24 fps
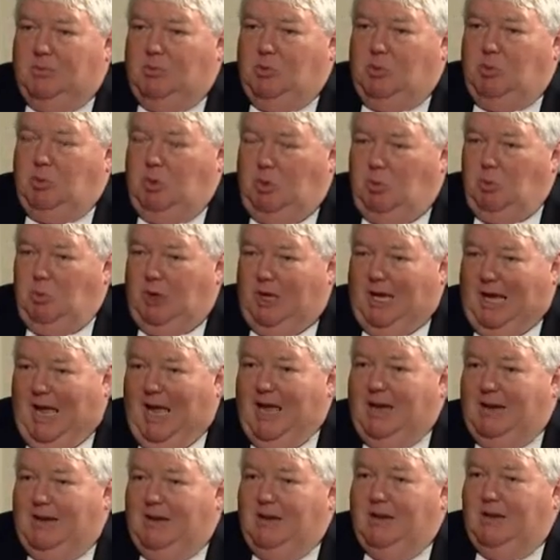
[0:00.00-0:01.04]
Would
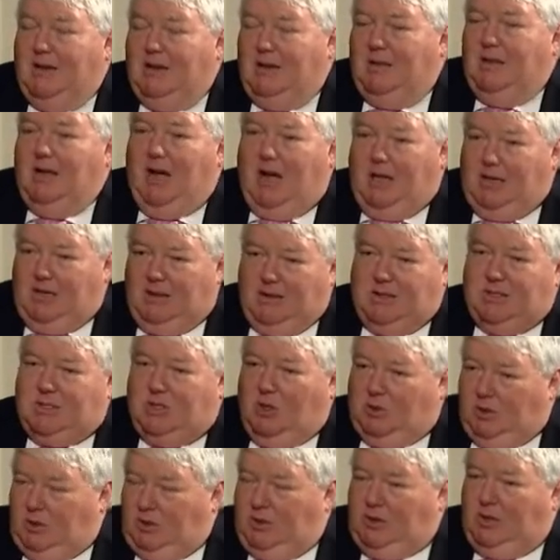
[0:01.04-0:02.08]
again the idea that
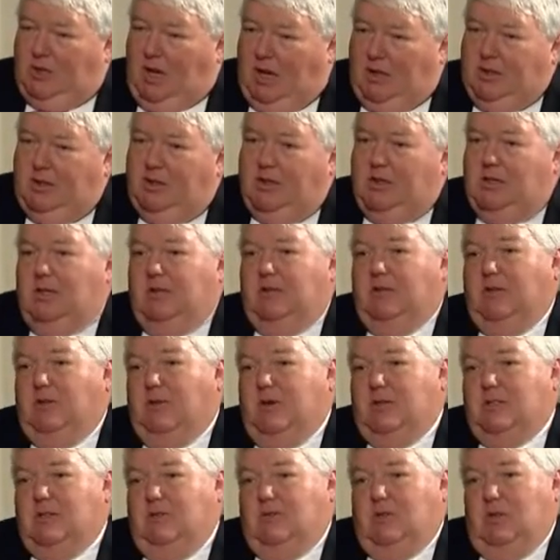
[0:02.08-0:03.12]
Scotland could undercut the
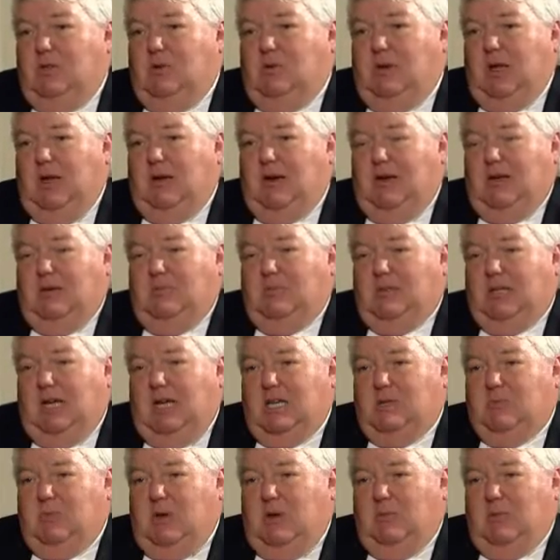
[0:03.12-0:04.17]
rest of the UK on income
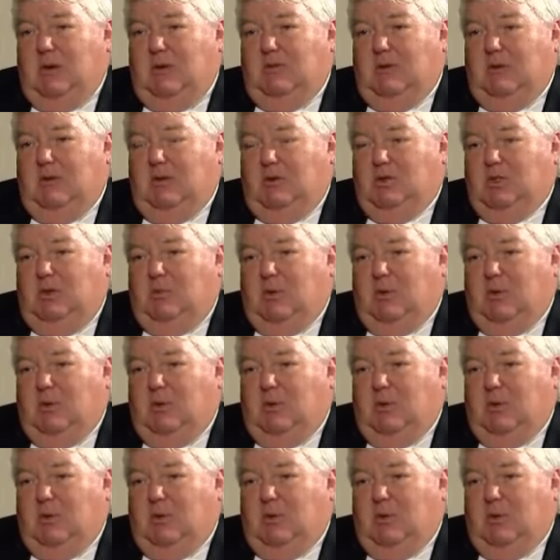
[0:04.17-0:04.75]
tax be a bit of a dodgy